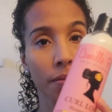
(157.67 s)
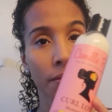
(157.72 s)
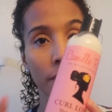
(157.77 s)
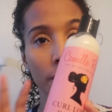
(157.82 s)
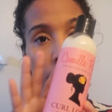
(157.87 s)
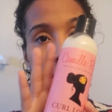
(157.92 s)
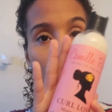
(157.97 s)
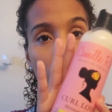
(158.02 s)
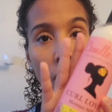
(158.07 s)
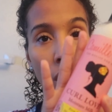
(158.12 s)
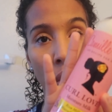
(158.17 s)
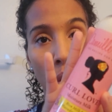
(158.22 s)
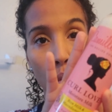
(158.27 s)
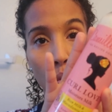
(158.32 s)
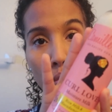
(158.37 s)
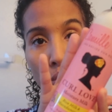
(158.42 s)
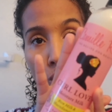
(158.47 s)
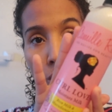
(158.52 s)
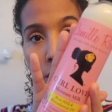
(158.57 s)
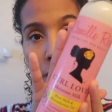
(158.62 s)
t-shirt that I
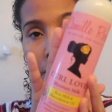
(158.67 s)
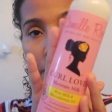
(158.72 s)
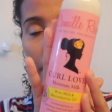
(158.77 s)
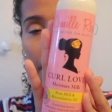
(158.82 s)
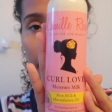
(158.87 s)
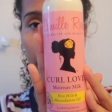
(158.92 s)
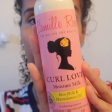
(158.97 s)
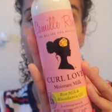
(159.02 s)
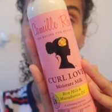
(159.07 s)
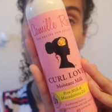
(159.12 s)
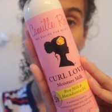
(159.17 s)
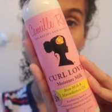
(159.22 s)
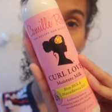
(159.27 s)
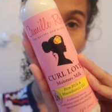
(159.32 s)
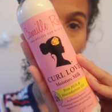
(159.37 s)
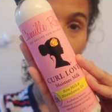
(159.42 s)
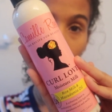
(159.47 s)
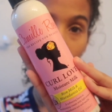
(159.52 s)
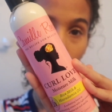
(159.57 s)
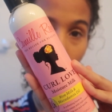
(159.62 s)
had, and I'll be
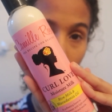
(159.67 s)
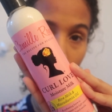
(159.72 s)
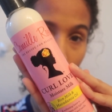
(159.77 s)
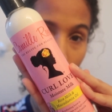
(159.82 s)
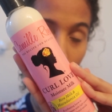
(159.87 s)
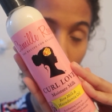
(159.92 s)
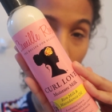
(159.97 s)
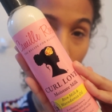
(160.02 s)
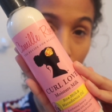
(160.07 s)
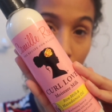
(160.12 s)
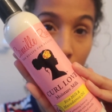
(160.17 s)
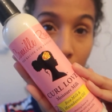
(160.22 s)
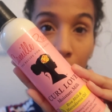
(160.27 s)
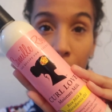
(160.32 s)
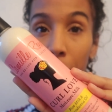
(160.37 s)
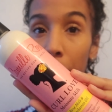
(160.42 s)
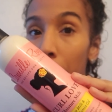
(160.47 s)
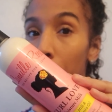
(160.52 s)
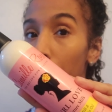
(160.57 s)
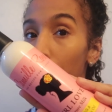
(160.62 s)
using the
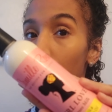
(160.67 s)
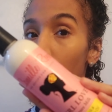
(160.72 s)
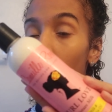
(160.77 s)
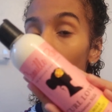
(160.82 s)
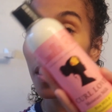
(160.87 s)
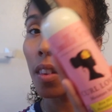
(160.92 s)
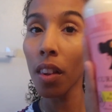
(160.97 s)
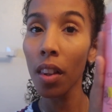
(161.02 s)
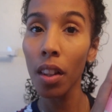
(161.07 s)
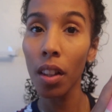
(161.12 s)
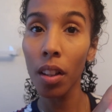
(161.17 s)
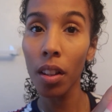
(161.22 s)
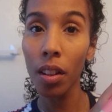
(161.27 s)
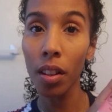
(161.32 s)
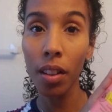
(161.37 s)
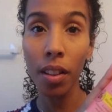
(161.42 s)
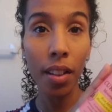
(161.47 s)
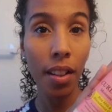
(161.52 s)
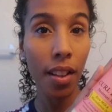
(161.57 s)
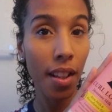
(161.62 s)
Curl Love Moisture
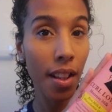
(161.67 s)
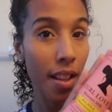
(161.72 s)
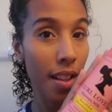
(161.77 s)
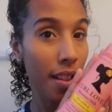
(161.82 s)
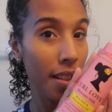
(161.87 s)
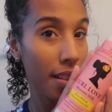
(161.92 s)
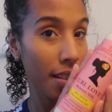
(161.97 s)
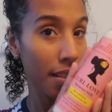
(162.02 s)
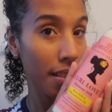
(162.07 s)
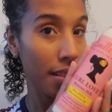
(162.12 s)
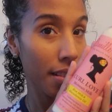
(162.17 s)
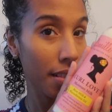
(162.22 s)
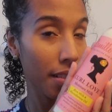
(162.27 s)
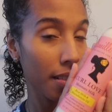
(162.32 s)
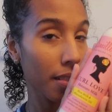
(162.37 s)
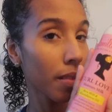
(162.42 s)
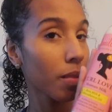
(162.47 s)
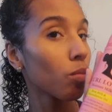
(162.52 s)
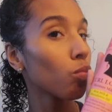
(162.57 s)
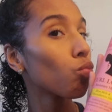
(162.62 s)
Milk from
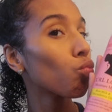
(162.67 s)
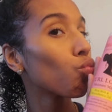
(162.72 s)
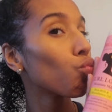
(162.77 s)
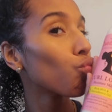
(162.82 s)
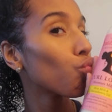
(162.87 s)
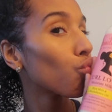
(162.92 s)
Camille